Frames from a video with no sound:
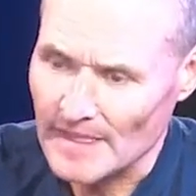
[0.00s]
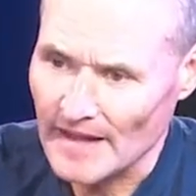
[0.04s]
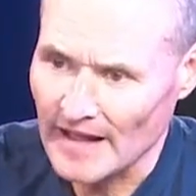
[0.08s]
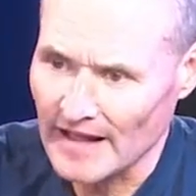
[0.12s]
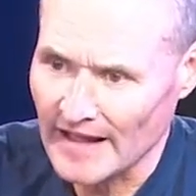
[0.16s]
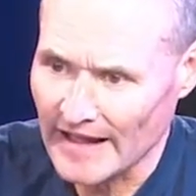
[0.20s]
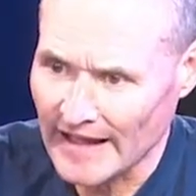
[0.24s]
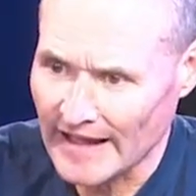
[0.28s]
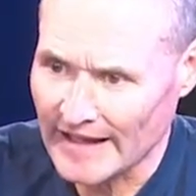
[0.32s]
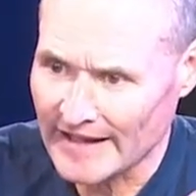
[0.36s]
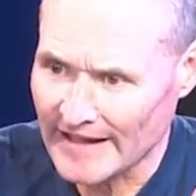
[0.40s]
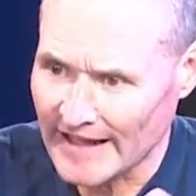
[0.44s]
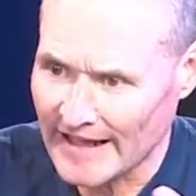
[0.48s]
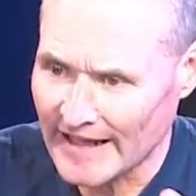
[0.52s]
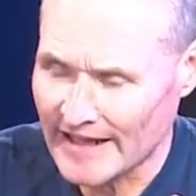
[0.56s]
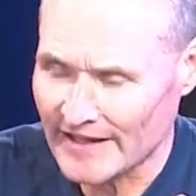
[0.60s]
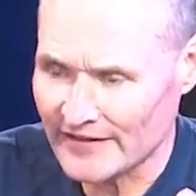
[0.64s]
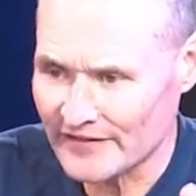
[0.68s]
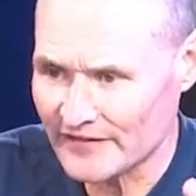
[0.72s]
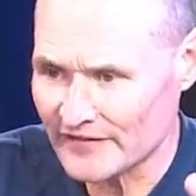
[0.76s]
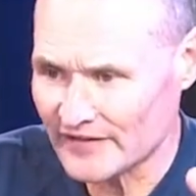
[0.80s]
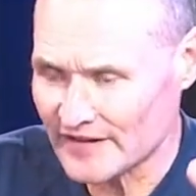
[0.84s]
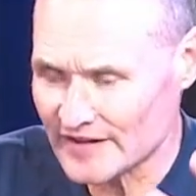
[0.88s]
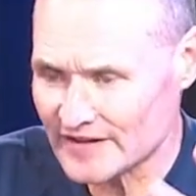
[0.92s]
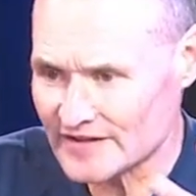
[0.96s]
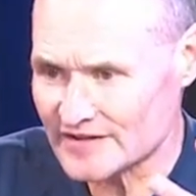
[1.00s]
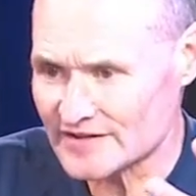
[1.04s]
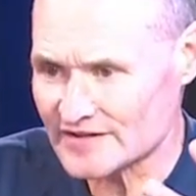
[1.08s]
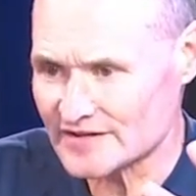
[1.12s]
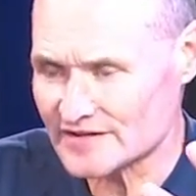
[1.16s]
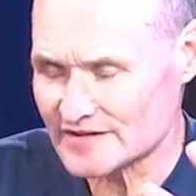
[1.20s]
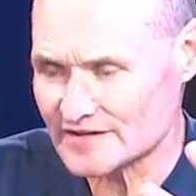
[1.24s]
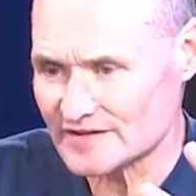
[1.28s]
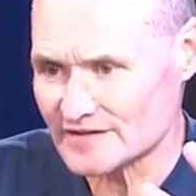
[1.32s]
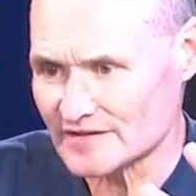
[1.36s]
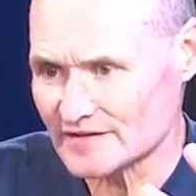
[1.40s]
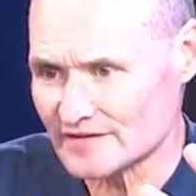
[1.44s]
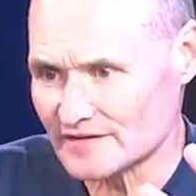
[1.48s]
And out of
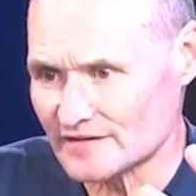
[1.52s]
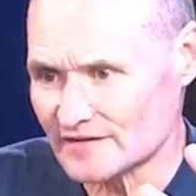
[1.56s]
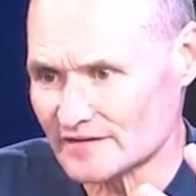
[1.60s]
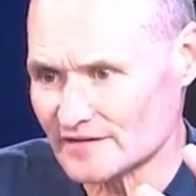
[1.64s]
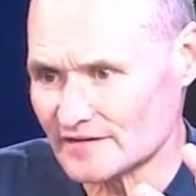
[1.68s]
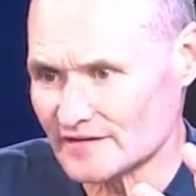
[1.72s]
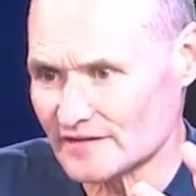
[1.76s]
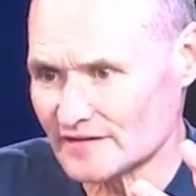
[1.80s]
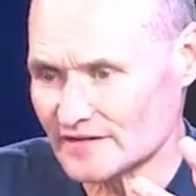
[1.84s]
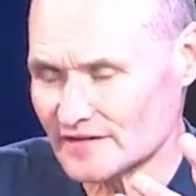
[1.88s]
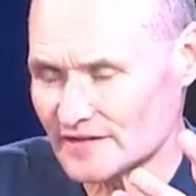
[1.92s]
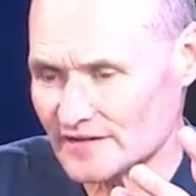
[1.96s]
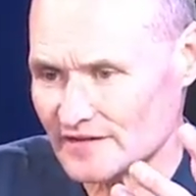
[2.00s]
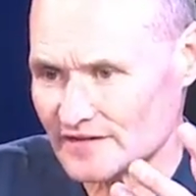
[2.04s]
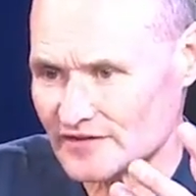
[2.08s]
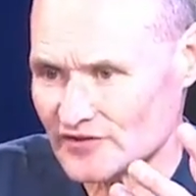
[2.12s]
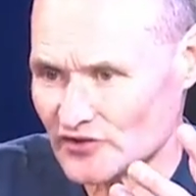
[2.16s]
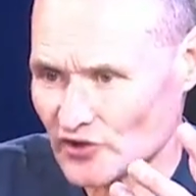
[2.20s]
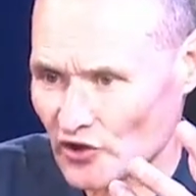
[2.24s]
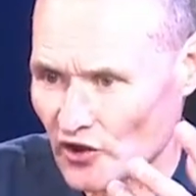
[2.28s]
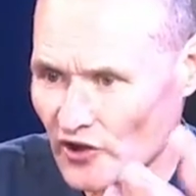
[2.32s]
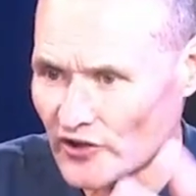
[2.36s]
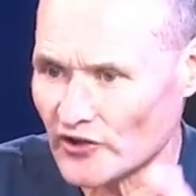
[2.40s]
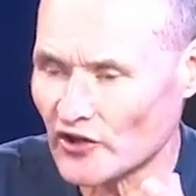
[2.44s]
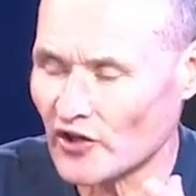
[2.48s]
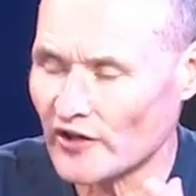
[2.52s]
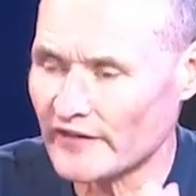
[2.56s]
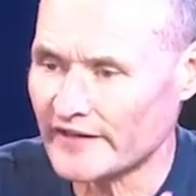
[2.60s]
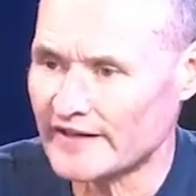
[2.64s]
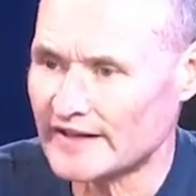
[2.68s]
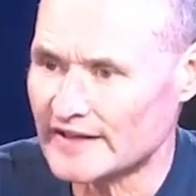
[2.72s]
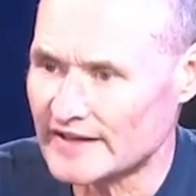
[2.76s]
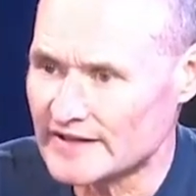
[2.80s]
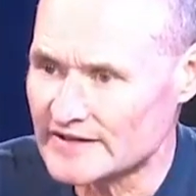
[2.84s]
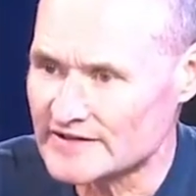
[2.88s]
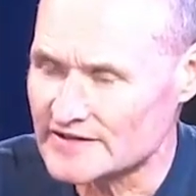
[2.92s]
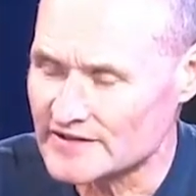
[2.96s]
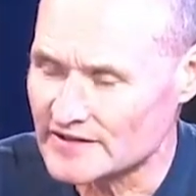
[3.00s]
this skydiving
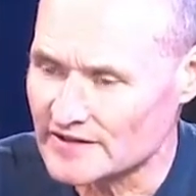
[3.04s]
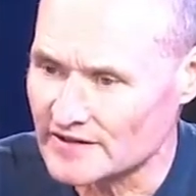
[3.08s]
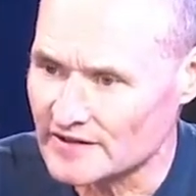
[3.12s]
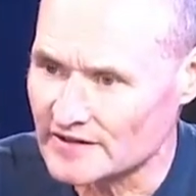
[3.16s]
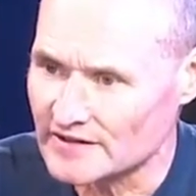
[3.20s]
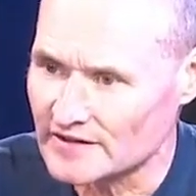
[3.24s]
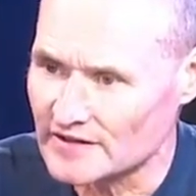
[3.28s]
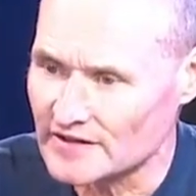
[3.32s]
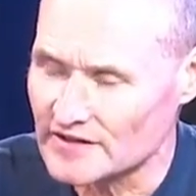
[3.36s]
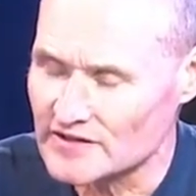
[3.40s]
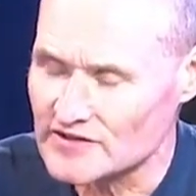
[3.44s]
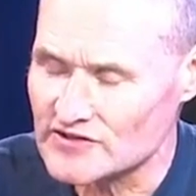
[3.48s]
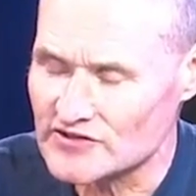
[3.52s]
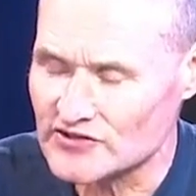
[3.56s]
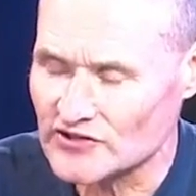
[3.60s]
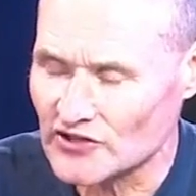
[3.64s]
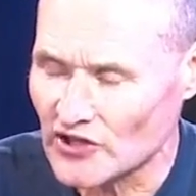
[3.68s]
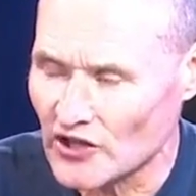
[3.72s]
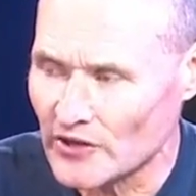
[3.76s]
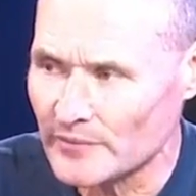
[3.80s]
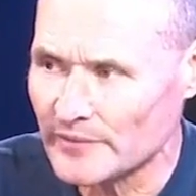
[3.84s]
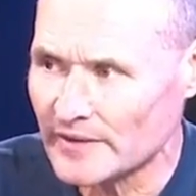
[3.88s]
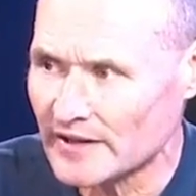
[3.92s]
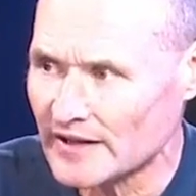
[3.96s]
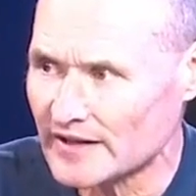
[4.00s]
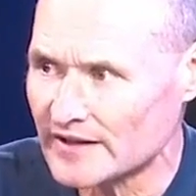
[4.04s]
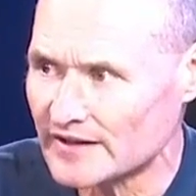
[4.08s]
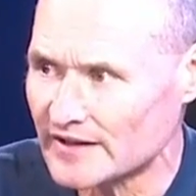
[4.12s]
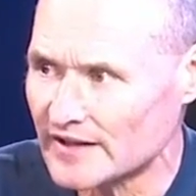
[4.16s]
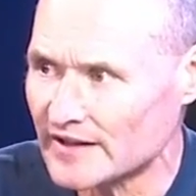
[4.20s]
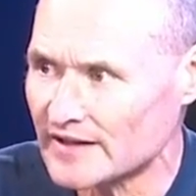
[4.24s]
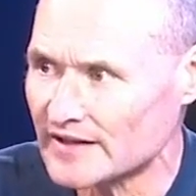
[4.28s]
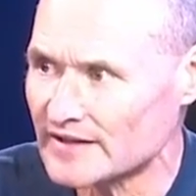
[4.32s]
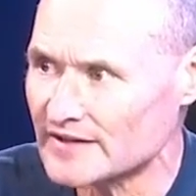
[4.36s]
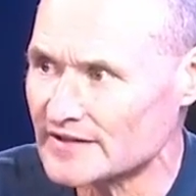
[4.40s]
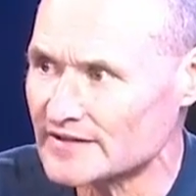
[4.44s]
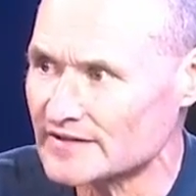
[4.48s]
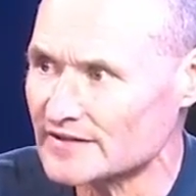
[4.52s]
incident, so many
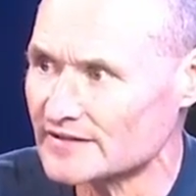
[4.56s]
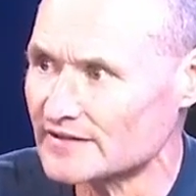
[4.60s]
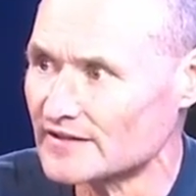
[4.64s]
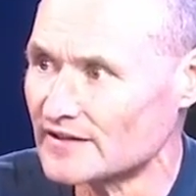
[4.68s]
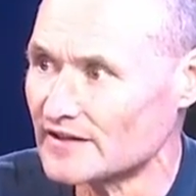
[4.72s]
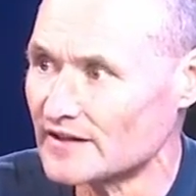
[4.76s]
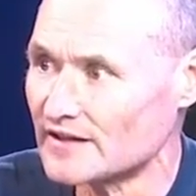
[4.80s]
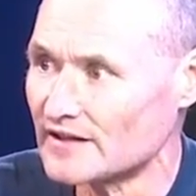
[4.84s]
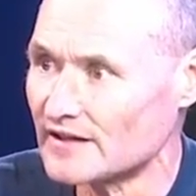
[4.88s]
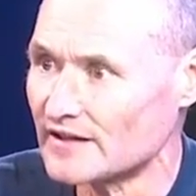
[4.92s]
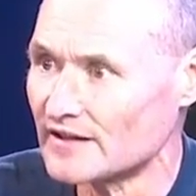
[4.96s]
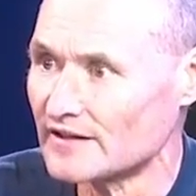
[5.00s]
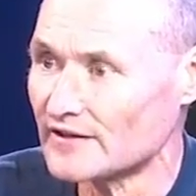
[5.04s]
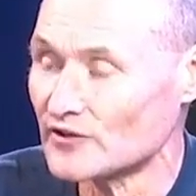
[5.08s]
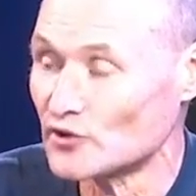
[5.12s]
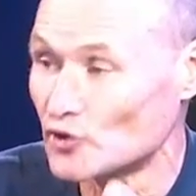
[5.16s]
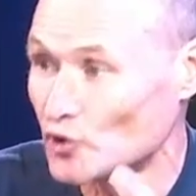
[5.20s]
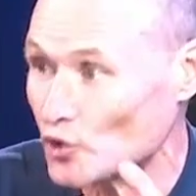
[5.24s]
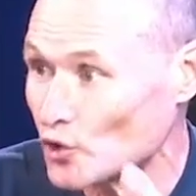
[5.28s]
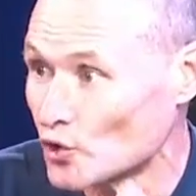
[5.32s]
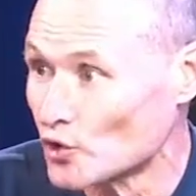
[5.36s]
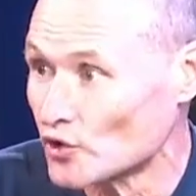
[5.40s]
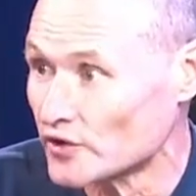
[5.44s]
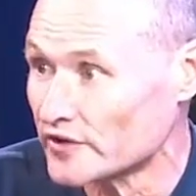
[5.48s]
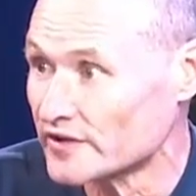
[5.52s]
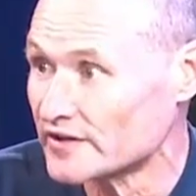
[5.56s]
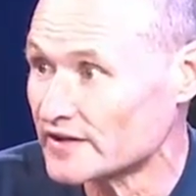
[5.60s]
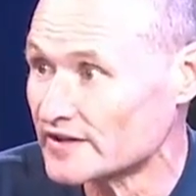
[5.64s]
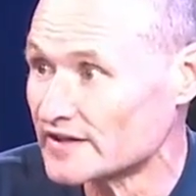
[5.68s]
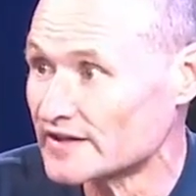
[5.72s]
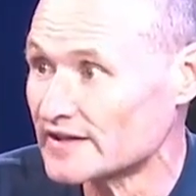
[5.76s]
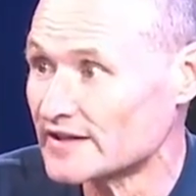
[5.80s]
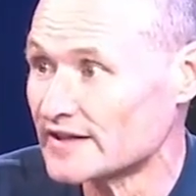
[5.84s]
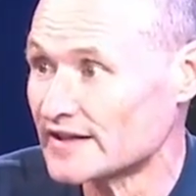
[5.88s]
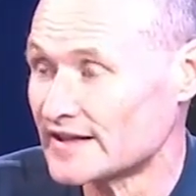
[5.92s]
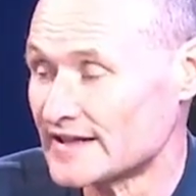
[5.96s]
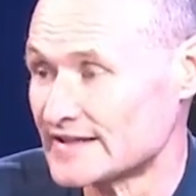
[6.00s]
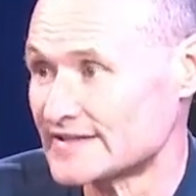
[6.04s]
things good
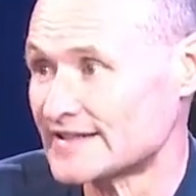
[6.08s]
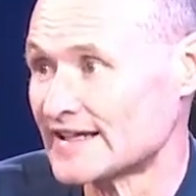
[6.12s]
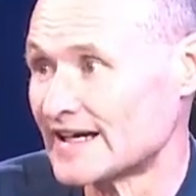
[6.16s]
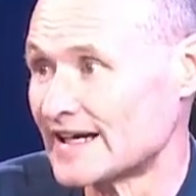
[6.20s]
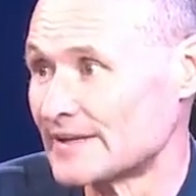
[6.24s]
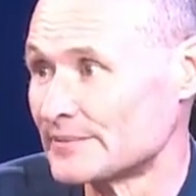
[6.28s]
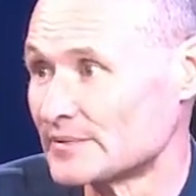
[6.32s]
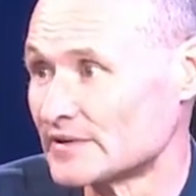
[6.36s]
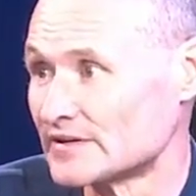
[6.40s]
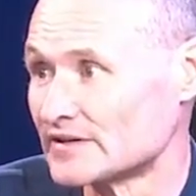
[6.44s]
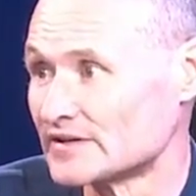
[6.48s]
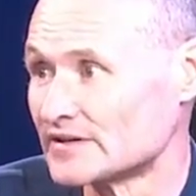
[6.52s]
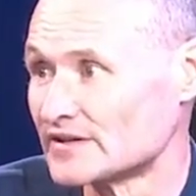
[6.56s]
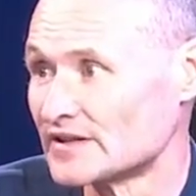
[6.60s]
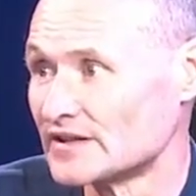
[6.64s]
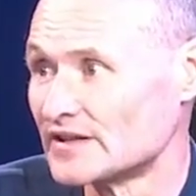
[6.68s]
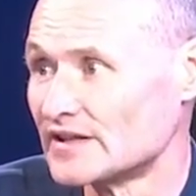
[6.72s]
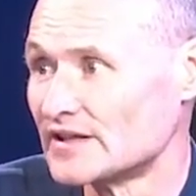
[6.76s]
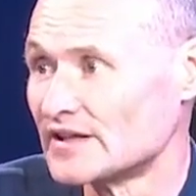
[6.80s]
has happened.